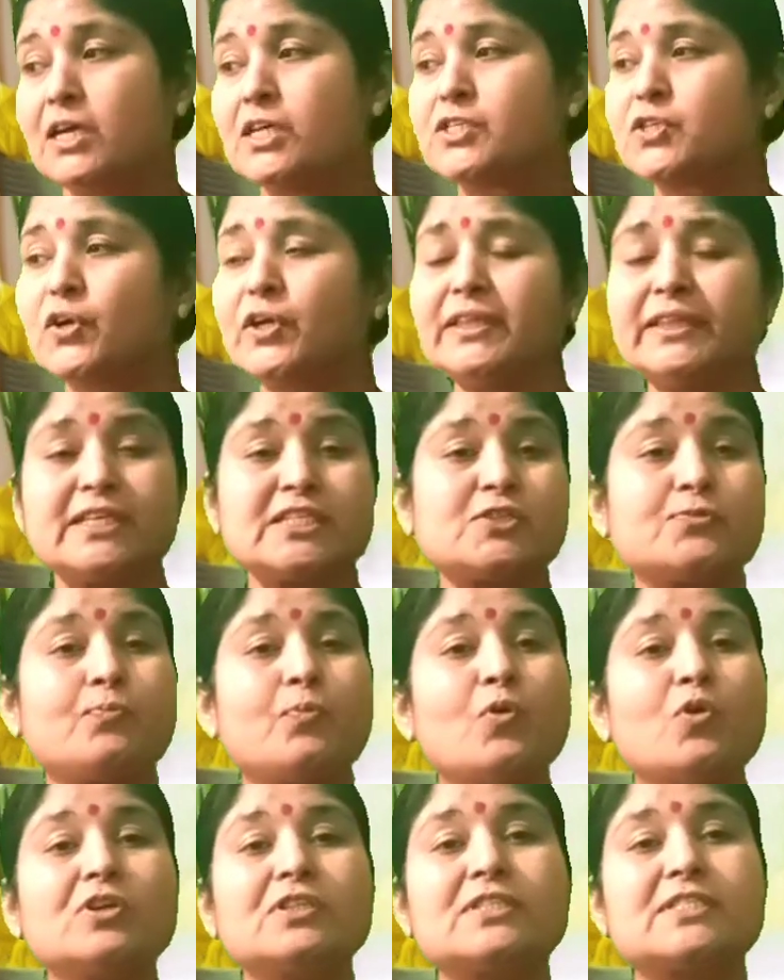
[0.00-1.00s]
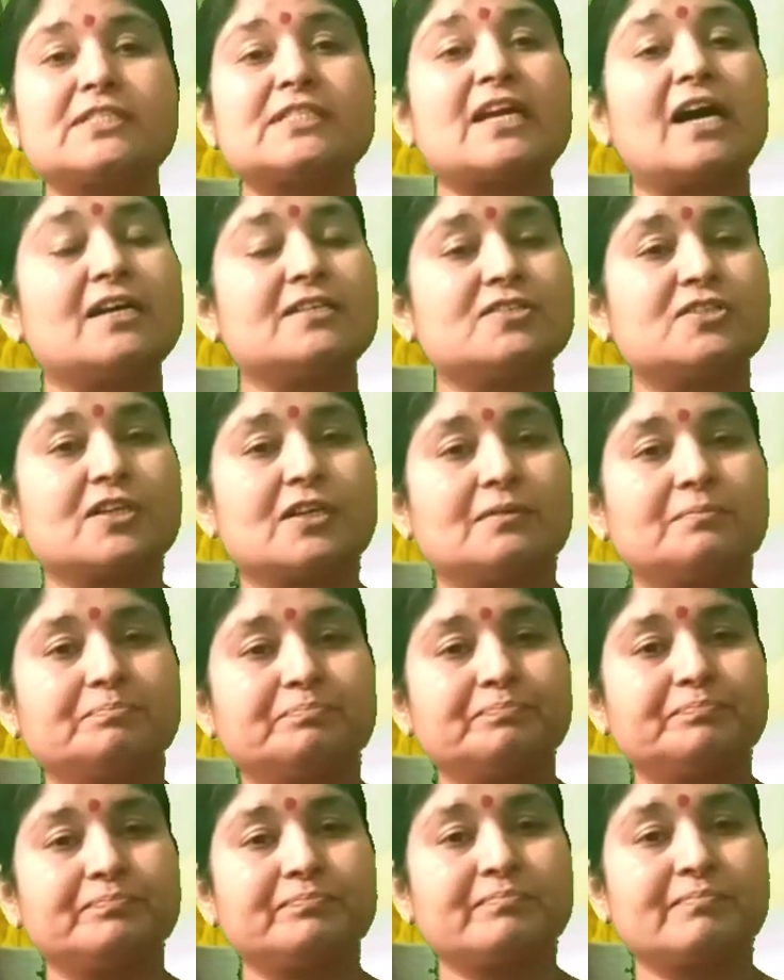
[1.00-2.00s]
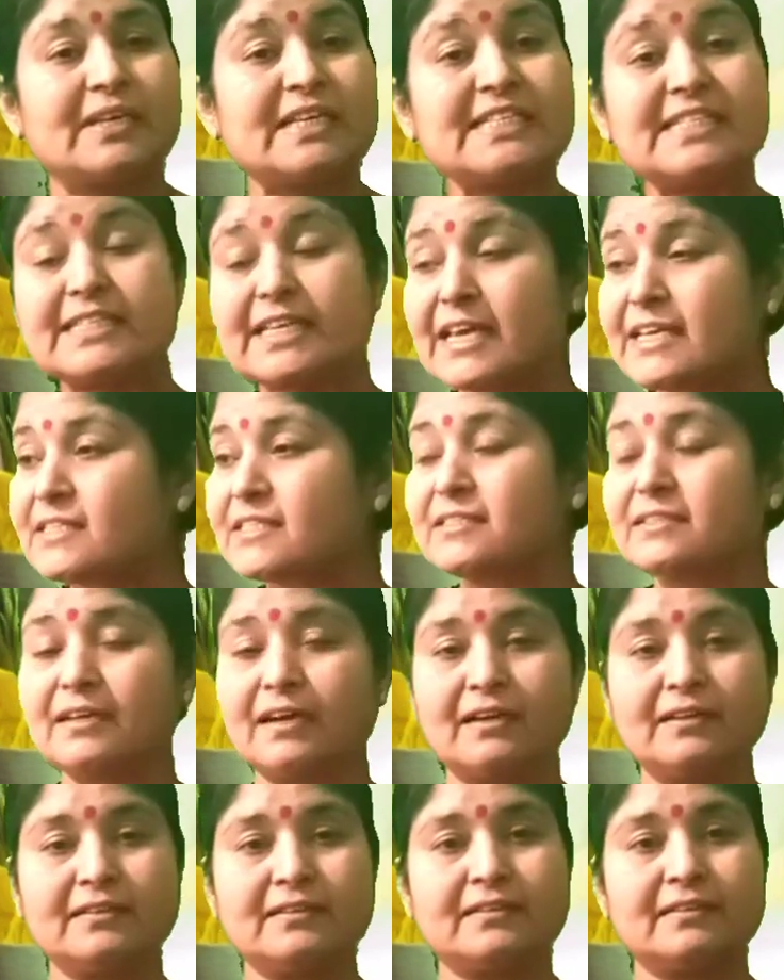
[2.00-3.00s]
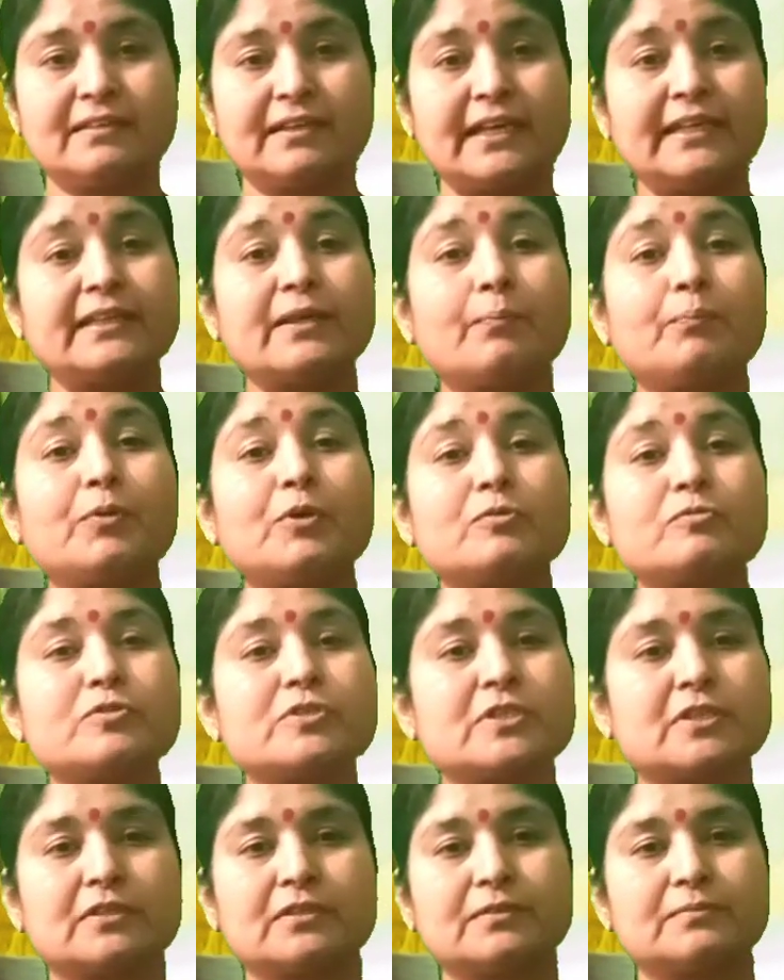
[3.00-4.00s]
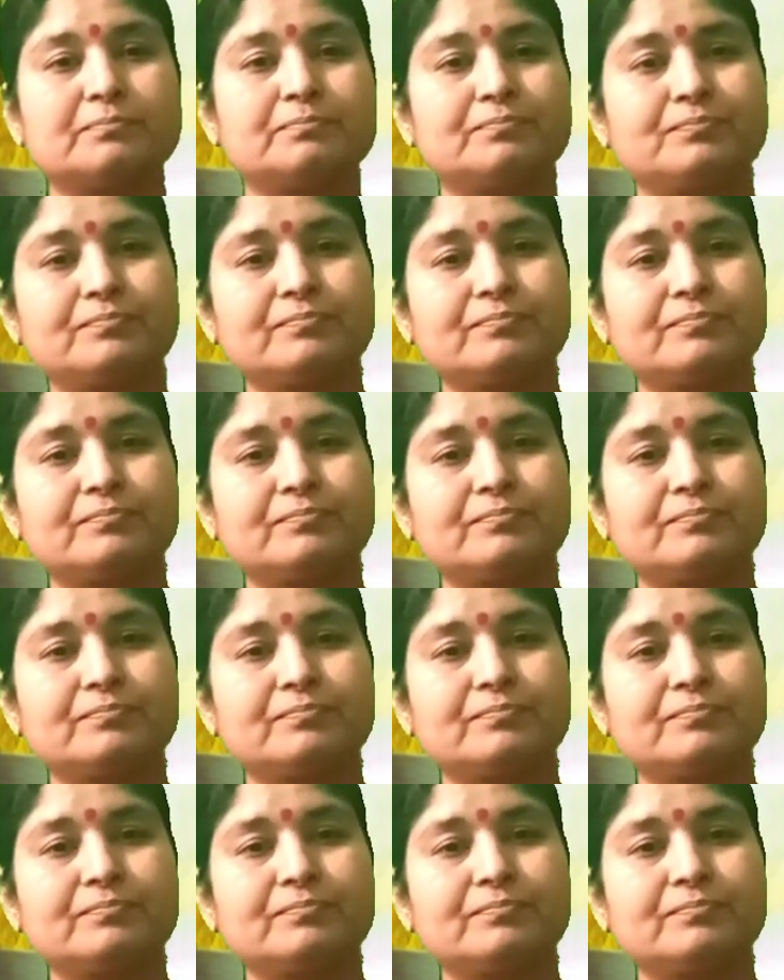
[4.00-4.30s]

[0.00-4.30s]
So in this fourth stanza, he says that in the future,